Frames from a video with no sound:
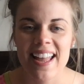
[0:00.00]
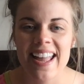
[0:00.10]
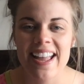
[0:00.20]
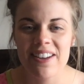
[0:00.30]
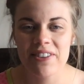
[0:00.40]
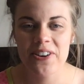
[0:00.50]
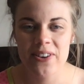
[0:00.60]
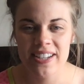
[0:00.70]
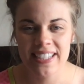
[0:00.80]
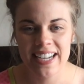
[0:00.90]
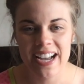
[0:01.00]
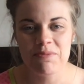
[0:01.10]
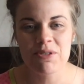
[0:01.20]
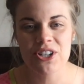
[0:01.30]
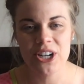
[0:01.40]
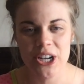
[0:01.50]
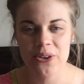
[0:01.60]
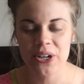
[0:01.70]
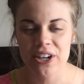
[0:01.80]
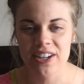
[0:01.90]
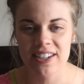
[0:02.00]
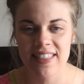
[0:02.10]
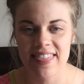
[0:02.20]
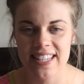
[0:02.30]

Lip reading: Hey everyone, I'm sure you heard